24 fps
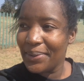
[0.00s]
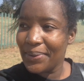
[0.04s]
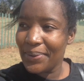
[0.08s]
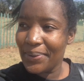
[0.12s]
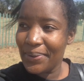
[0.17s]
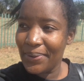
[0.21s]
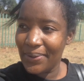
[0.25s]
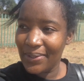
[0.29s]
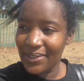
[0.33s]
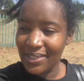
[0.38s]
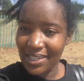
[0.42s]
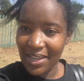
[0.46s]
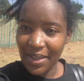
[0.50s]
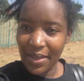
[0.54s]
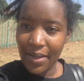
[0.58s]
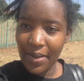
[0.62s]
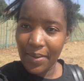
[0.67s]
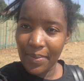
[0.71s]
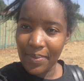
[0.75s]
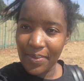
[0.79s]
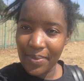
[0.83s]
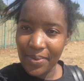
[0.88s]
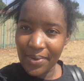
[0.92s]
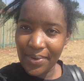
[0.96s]
Who's
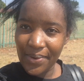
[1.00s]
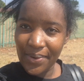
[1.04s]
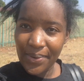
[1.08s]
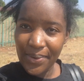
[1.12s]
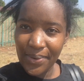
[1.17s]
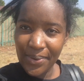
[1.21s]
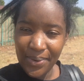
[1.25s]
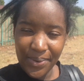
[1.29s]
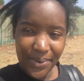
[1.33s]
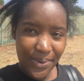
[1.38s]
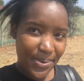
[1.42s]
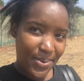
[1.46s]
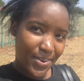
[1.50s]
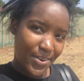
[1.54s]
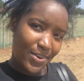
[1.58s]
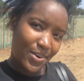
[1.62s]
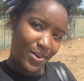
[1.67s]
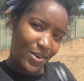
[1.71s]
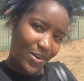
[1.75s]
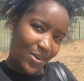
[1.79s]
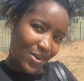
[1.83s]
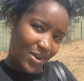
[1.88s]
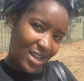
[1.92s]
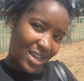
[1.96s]
them?
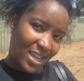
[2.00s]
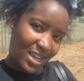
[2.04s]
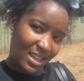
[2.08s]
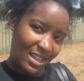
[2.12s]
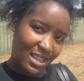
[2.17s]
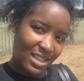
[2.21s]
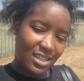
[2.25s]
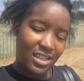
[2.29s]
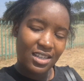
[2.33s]
Ooh, look.